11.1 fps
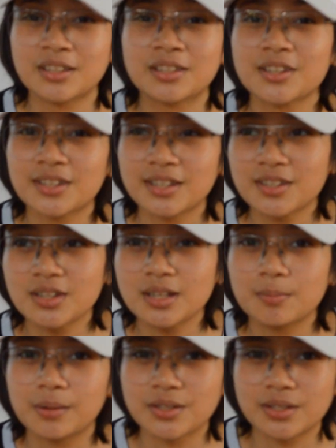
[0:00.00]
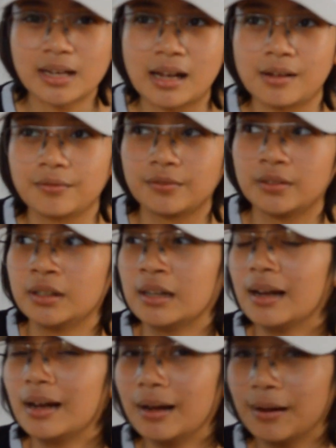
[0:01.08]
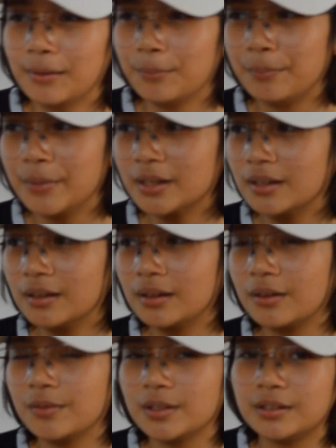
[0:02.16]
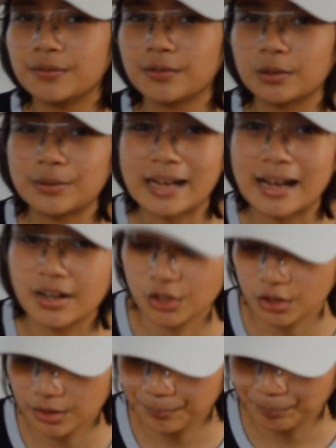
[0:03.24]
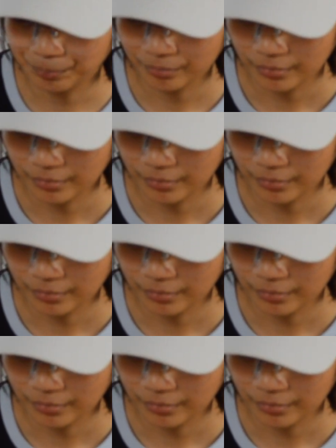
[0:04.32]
consistency, plus they have a bit of a different reaction